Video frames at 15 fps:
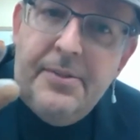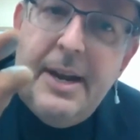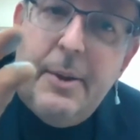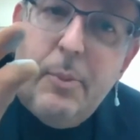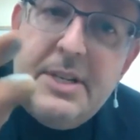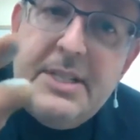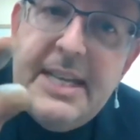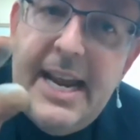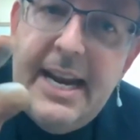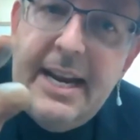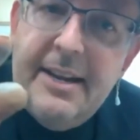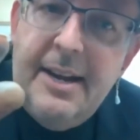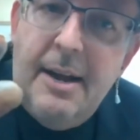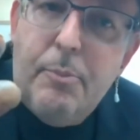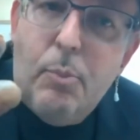that were
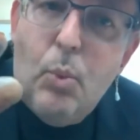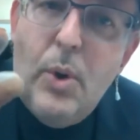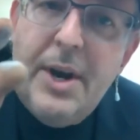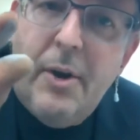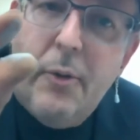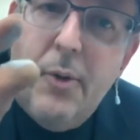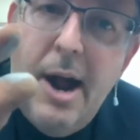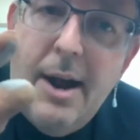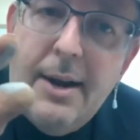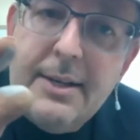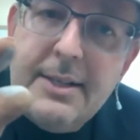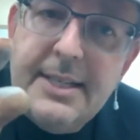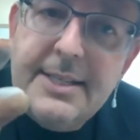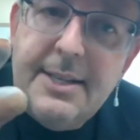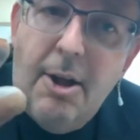taken up when a rock
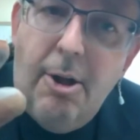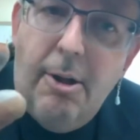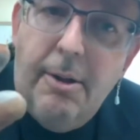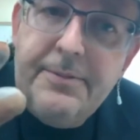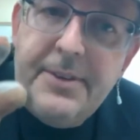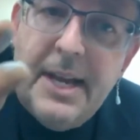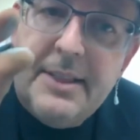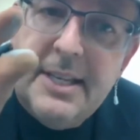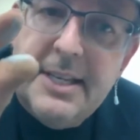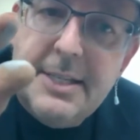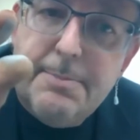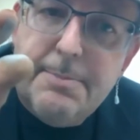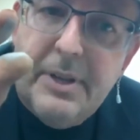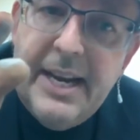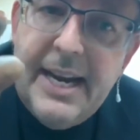dissolved and
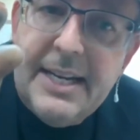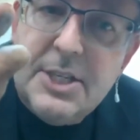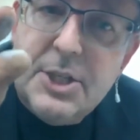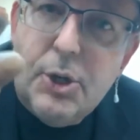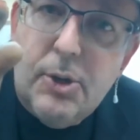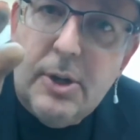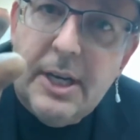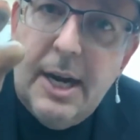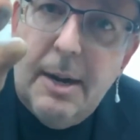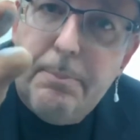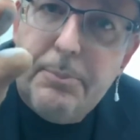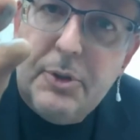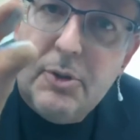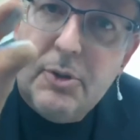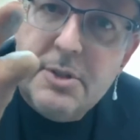this plant took
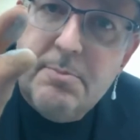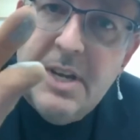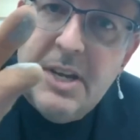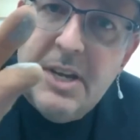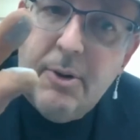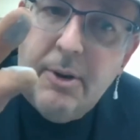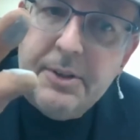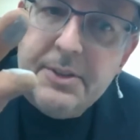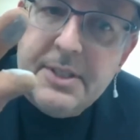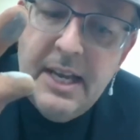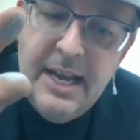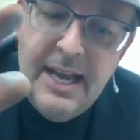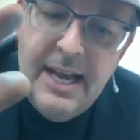up those minerals.